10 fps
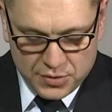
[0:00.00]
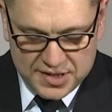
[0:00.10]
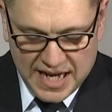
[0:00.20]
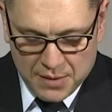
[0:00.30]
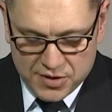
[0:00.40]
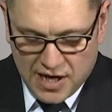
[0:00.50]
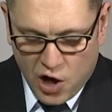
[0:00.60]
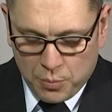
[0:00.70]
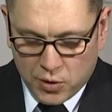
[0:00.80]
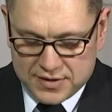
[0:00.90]
to establish
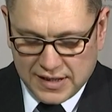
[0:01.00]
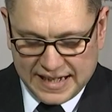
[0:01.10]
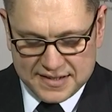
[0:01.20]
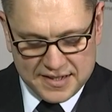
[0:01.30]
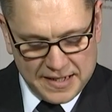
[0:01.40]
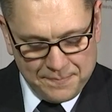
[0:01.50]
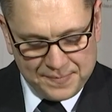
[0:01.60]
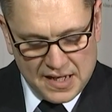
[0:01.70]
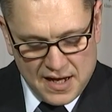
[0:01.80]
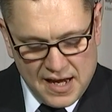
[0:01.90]
our boat's legacy
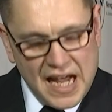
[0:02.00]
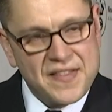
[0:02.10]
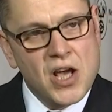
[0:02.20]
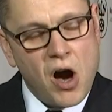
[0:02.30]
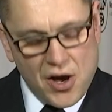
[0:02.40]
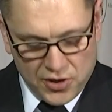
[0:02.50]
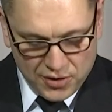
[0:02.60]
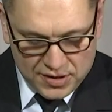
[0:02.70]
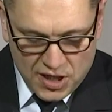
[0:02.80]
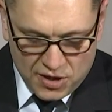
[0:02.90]
and the
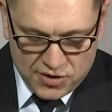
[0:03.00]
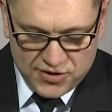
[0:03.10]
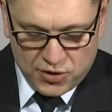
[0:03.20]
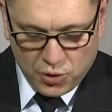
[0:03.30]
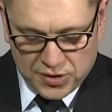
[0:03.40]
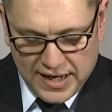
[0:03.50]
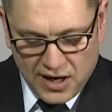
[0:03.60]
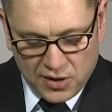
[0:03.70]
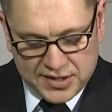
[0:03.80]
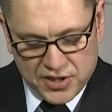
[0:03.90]
honor to steward the
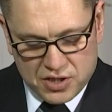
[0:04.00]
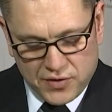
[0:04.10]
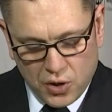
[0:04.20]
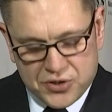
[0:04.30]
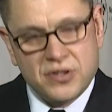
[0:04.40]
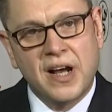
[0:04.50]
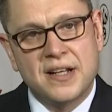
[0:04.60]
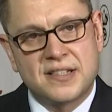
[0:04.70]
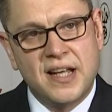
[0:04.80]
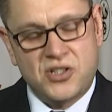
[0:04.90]
heritage of those
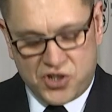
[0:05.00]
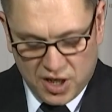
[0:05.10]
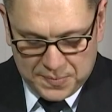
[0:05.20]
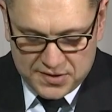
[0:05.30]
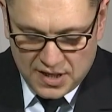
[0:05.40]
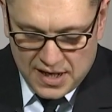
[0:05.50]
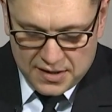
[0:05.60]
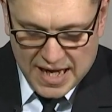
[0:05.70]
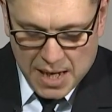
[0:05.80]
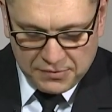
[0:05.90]
United States ships
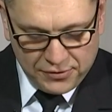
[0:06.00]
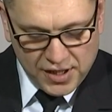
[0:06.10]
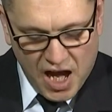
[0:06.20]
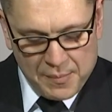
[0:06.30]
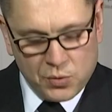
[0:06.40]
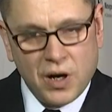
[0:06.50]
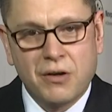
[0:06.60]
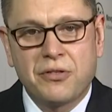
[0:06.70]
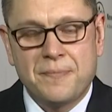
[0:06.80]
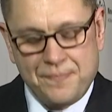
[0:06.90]
named for the
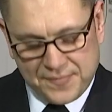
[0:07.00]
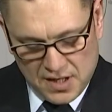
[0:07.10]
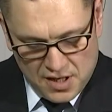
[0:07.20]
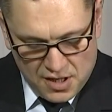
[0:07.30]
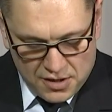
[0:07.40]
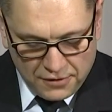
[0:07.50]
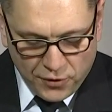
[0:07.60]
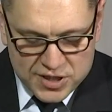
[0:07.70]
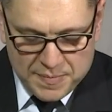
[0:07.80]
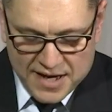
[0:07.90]
Commonwealth. The
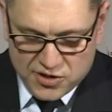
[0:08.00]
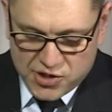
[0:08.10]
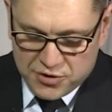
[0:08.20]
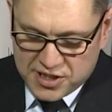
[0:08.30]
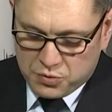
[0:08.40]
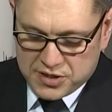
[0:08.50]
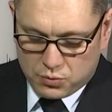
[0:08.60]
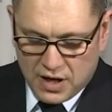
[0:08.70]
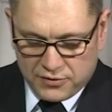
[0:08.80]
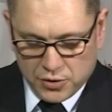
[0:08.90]
first Massachusetts was
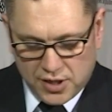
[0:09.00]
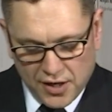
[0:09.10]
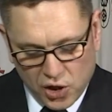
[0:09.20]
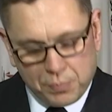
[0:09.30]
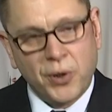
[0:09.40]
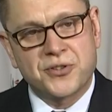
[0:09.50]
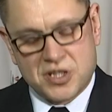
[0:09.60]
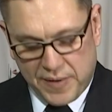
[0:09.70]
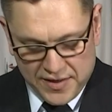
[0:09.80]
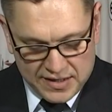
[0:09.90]
a revenue cutter
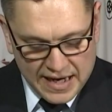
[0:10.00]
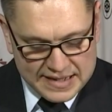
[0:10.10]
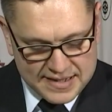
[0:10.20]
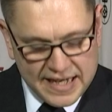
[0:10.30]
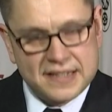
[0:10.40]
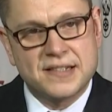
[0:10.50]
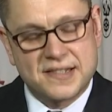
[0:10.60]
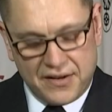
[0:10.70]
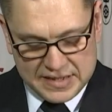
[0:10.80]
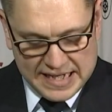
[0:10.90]
purchased by the United States in
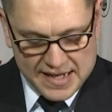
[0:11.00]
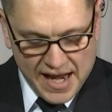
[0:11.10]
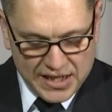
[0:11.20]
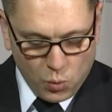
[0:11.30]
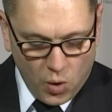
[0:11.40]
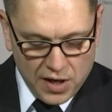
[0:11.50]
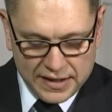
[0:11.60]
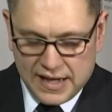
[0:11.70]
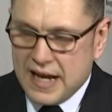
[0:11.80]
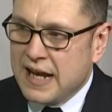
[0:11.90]

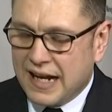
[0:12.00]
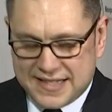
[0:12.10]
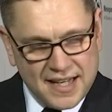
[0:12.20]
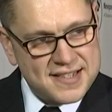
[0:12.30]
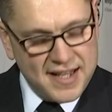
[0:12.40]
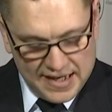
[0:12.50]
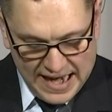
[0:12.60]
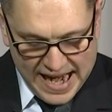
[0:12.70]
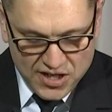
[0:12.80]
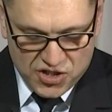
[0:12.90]
1791, and since
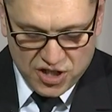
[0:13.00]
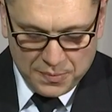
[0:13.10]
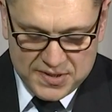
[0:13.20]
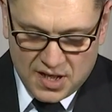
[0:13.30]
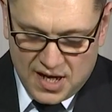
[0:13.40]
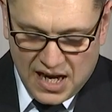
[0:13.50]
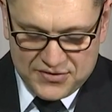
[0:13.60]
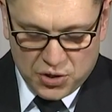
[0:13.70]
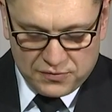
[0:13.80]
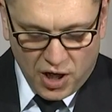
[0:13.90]
then, eight ships
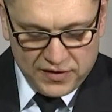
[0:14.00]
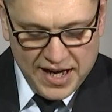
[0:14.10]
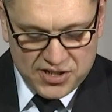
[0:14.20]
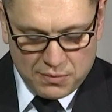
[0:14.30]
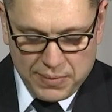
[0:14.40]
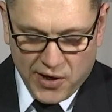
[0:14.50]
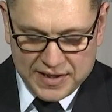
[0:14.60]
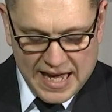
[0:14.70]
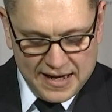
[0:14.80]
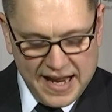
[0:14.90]
have served our nation
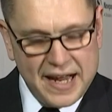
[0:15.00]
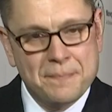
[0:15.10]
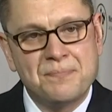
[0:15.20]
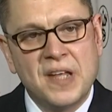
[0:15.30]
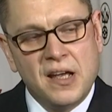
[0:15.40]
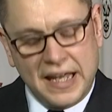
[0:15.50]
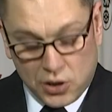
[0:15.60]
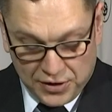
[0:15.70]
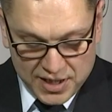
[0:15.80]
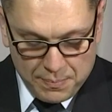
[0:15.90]
bearing that name,
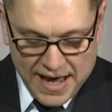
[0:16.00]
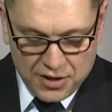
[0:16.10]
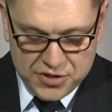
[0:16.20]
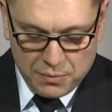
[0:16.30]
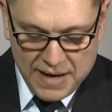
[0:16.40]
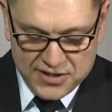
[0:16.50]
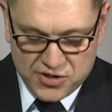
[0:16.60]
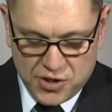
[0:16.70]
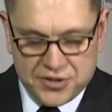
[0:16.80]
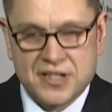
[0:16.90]
including the battleship
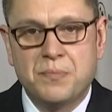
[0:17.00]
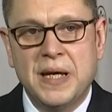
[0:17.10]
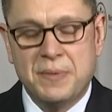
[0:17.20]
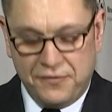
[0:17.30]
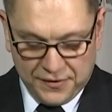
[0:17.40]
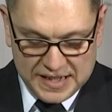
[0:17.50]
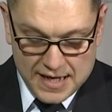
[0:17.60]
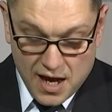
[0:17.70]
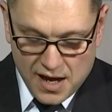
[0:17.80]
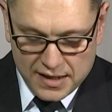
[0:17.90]
Massachusetts BB
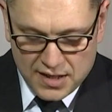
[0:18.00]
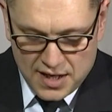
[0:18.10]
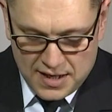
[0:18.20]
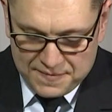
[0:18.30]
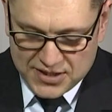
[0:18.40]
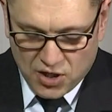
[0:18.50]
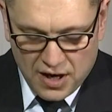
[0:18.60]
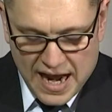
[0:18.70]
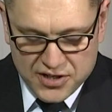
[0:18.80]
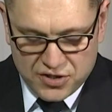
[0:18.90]
59 that
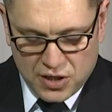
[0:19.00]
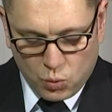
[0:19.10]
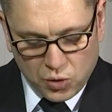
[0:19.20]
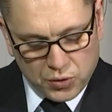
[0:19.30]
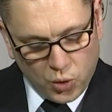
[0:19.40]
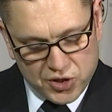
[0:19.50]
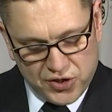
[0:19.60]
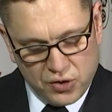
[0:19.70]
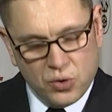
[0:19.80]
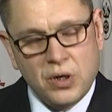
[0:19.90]
saw action in World War
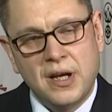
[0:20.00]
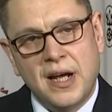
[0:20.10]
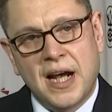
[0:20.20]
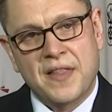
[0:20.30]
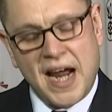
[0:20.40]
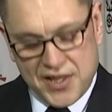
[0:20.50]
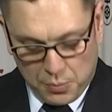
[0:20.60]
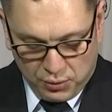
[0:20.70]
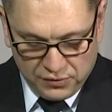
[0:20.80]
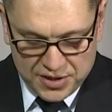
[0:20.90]
II and I had
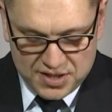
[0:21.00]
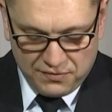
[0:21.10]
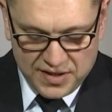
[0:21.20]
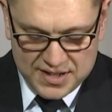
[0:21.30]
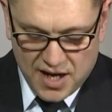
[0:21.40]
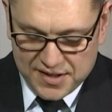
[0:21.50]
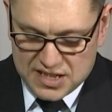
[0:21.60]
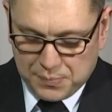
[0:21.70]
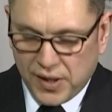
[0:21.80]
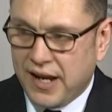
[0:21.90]
the privilege to visit on
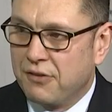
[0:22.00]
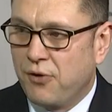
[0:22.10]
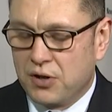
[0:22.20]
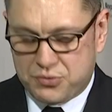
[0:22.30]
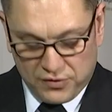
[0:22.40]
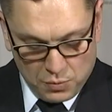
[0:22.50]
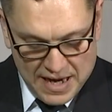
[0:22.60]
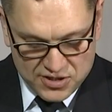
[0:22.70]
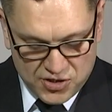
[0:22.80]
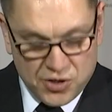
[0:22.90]
display in Falls River,
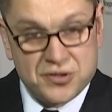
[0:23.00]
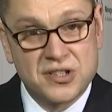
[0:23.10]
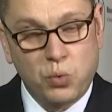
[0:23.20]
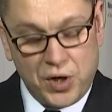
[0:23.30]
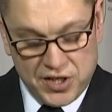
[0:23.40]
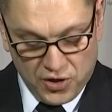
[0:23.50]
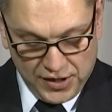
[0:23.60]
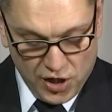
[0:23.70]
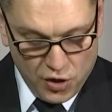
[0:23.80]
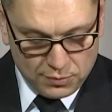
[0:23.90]
Massachusetts one year
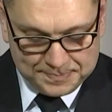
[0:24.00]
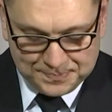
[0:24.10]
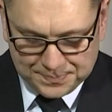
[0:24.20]
ago.